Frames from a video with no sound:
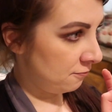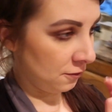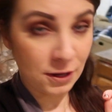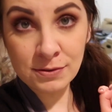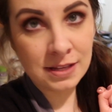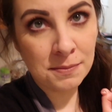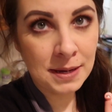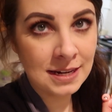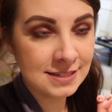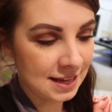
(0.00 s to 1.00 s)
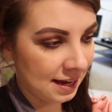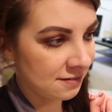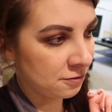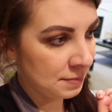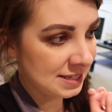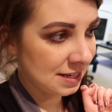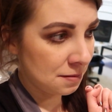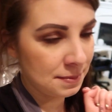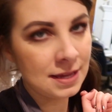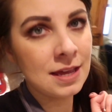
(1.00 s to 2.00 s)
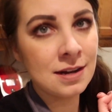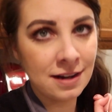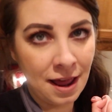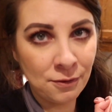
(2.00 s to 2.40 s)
For you, it's gonna be in a second. For me, it's gonna be in an